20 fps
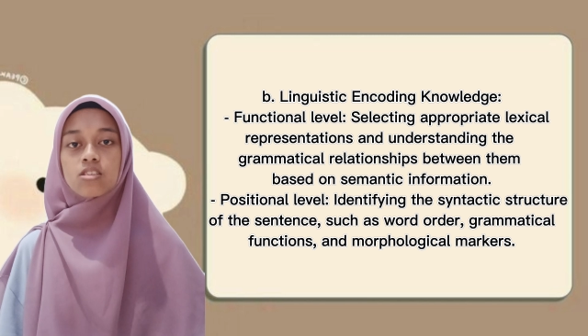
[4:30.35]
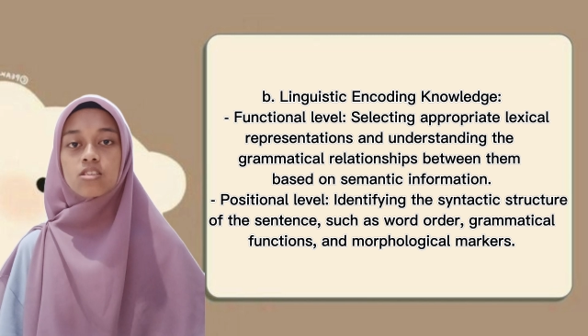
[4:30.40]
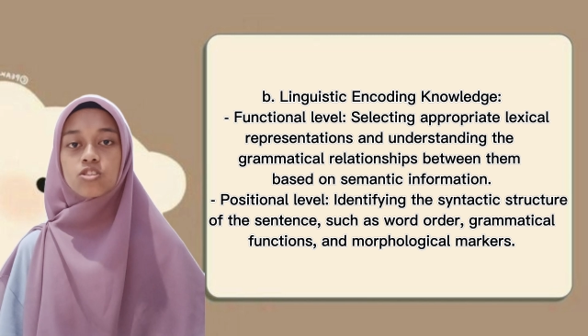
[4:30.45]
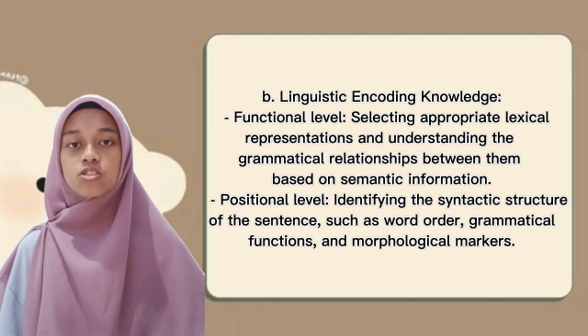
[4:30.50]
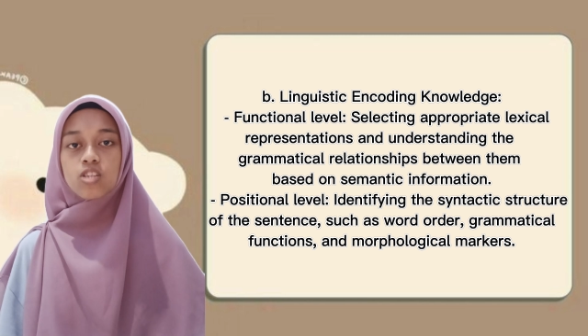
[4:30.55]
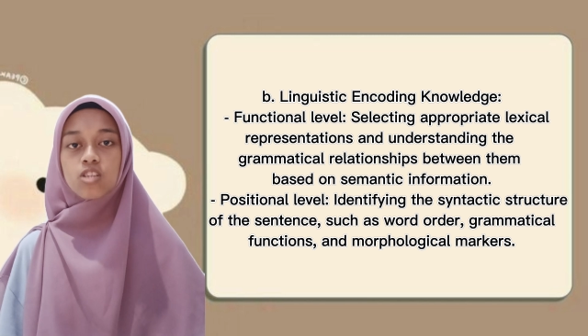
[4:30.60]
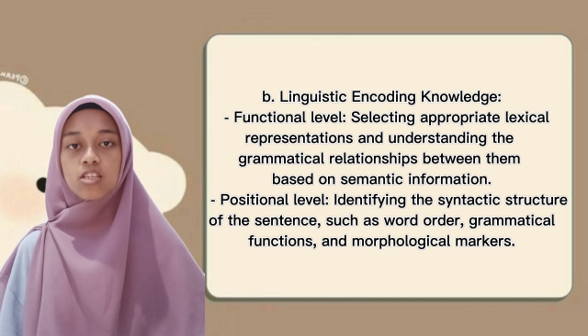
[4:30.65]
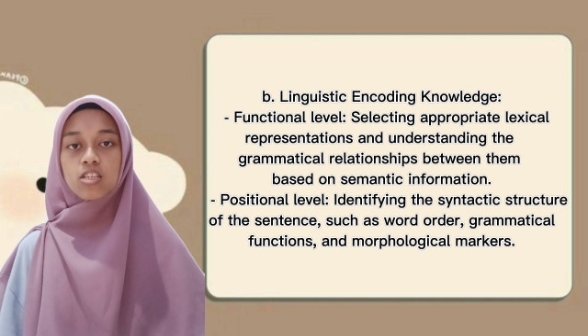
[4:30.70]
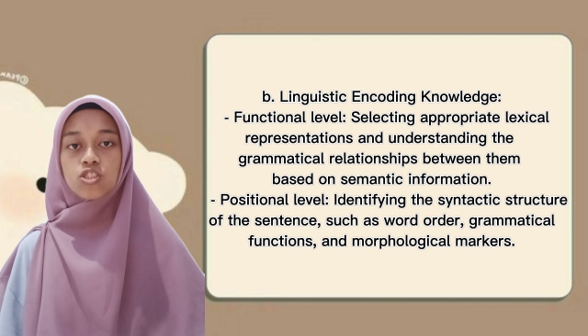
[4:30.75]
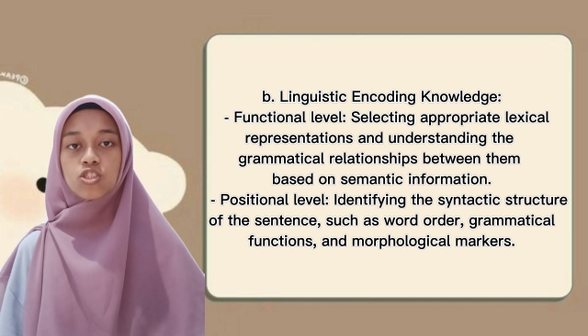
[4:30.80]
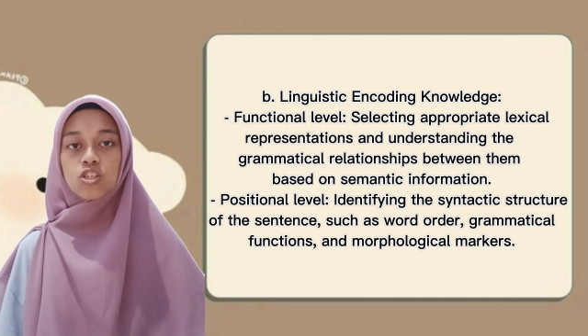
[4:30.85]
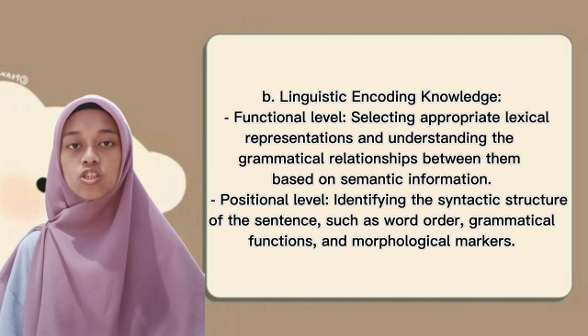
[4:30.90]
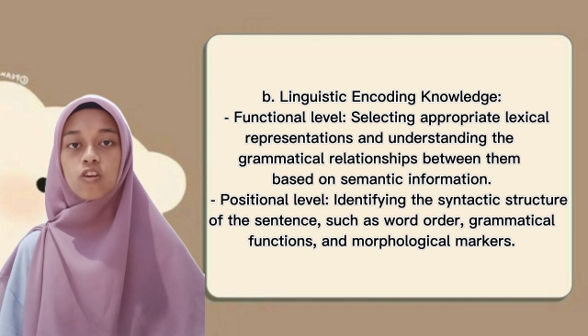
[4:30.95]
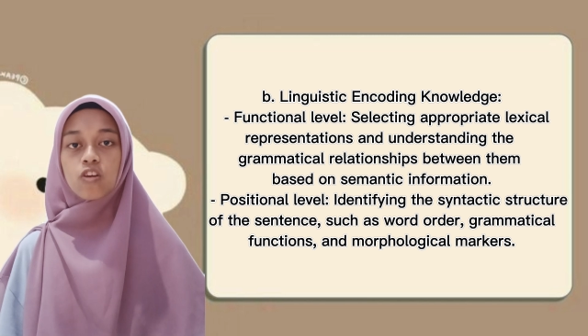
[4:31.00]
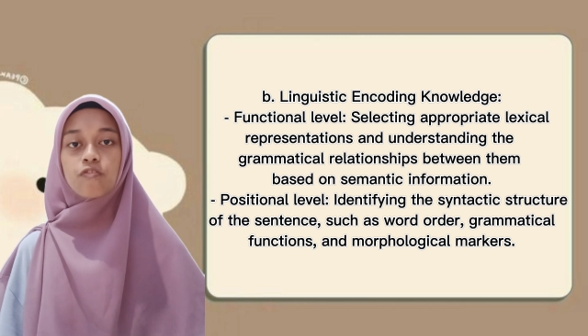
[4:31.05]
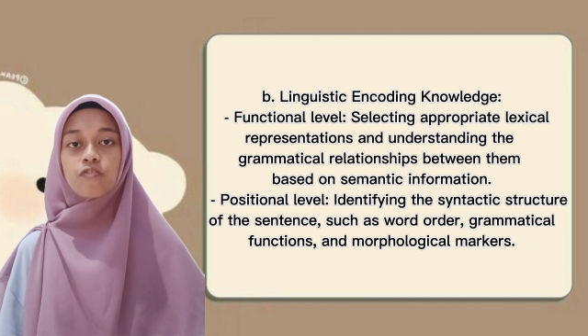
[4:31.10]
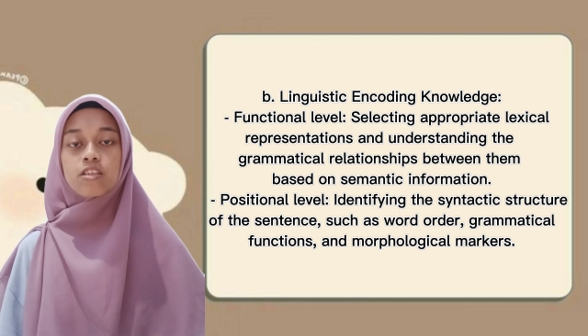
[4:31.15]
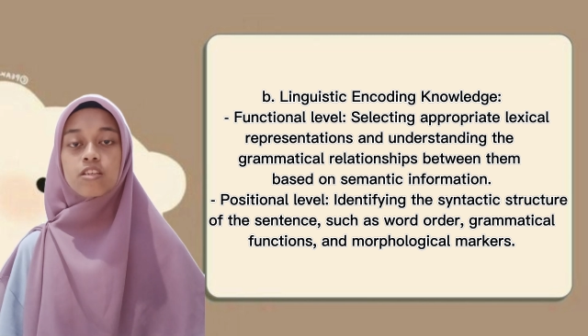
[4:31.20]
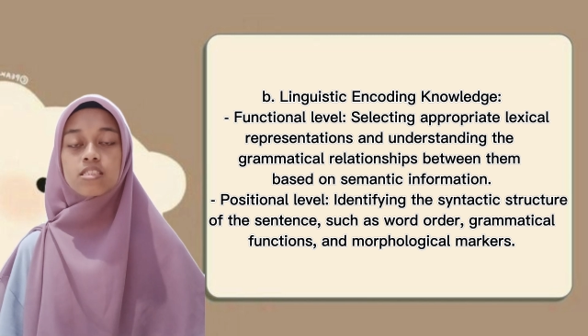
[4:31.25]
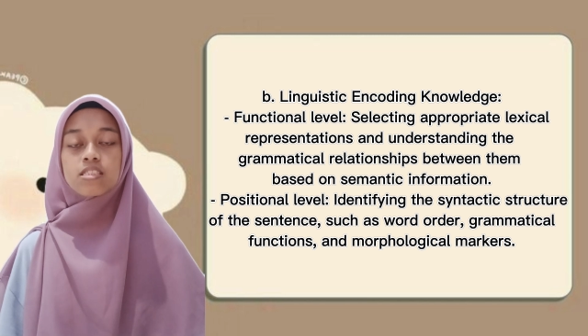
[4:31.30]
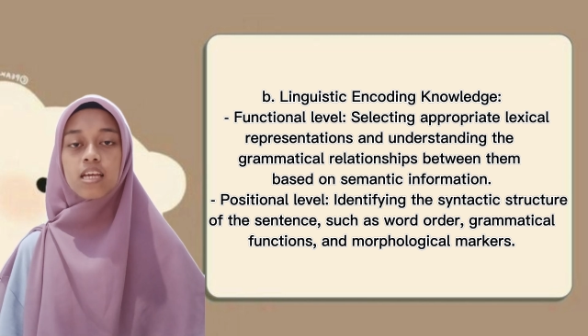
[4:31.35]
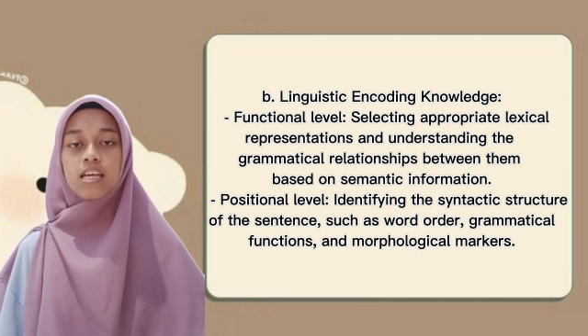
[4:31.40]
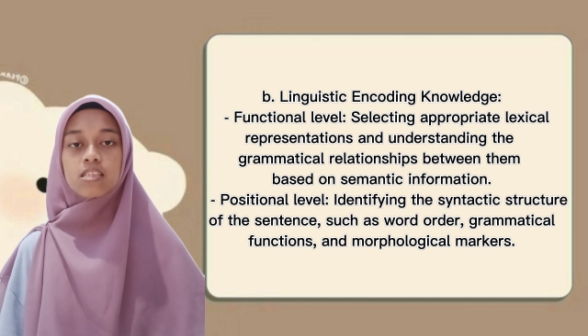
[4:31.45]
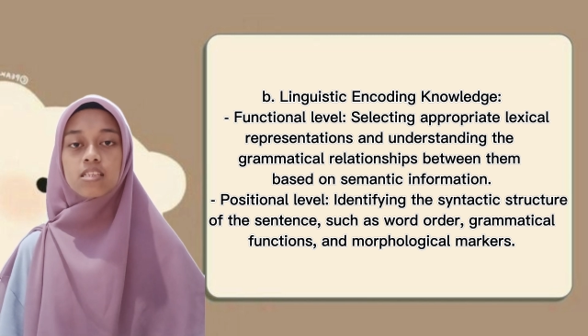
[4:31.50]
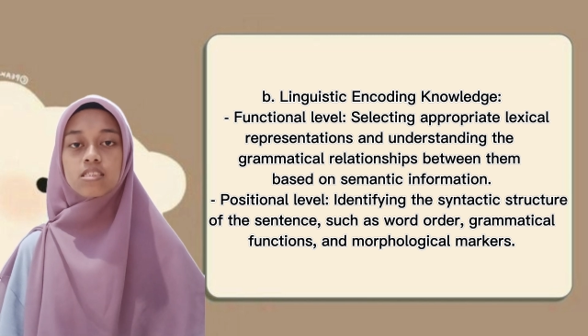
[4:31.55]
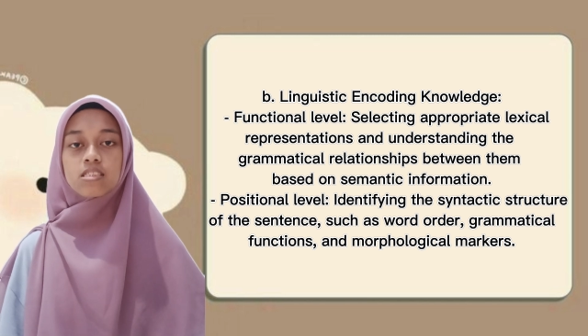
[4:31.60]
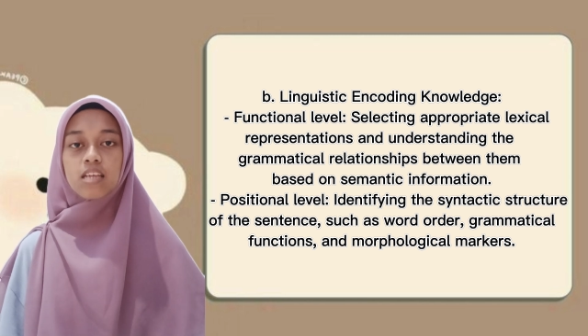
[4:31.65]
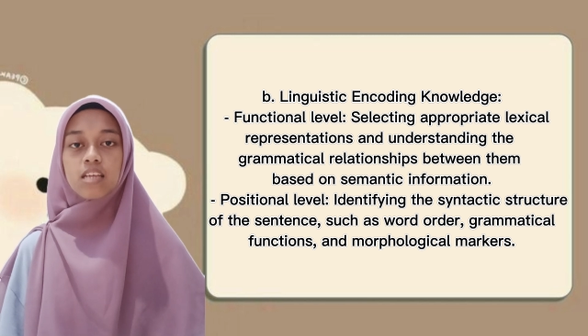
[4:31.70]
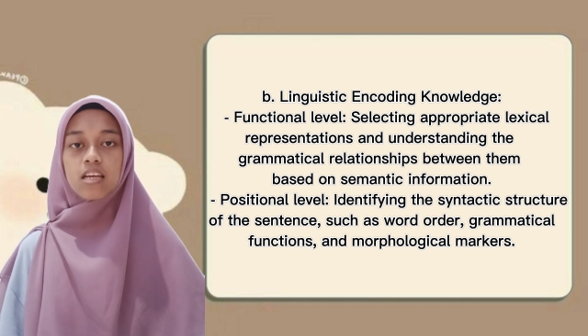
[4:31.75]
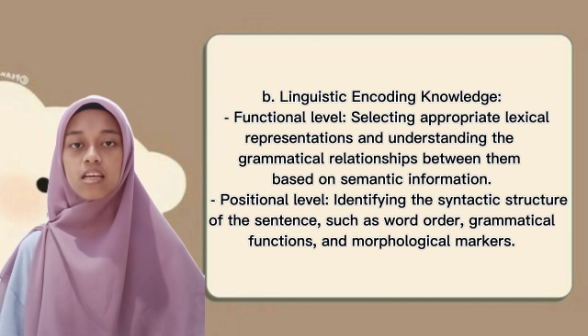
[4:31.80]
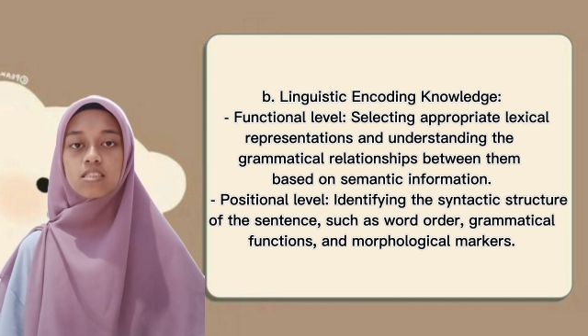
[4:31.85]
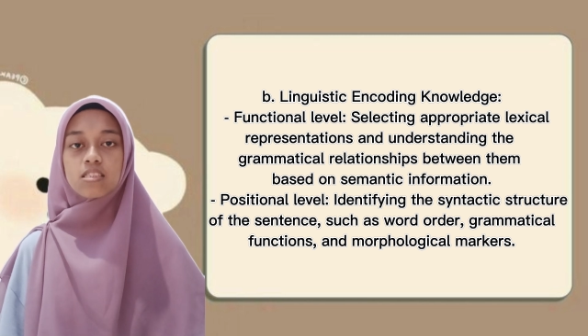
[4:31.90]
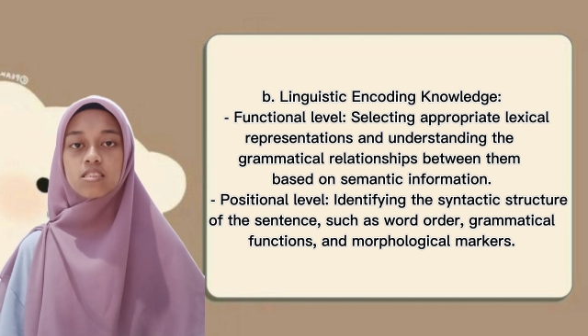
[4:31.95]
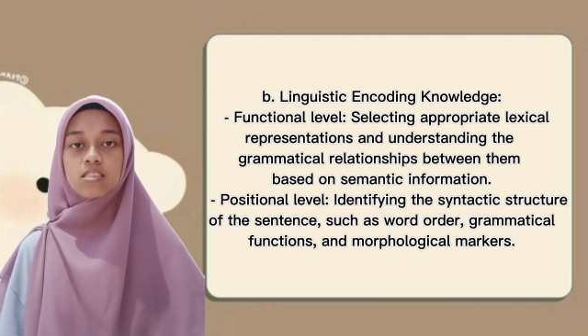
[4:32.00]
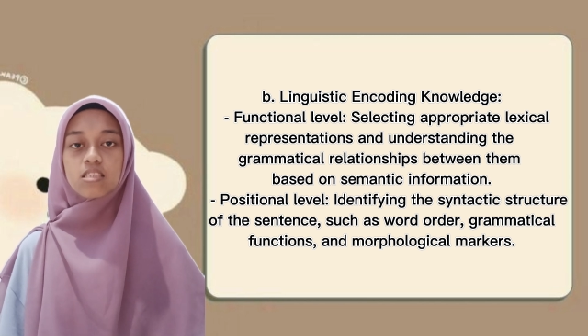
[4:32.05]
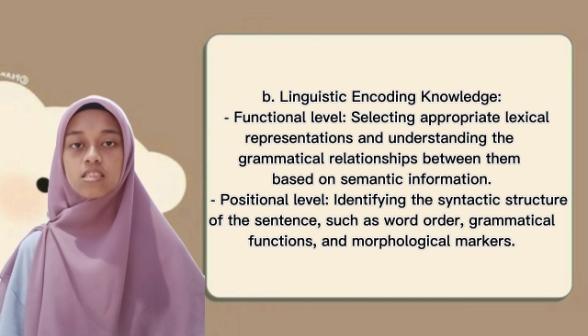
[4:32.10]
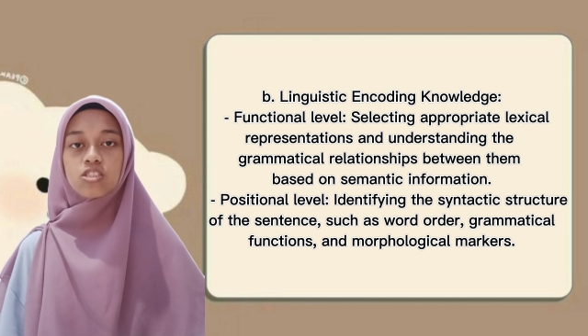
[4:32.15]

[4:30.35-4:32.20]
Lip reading: structure of the sentence,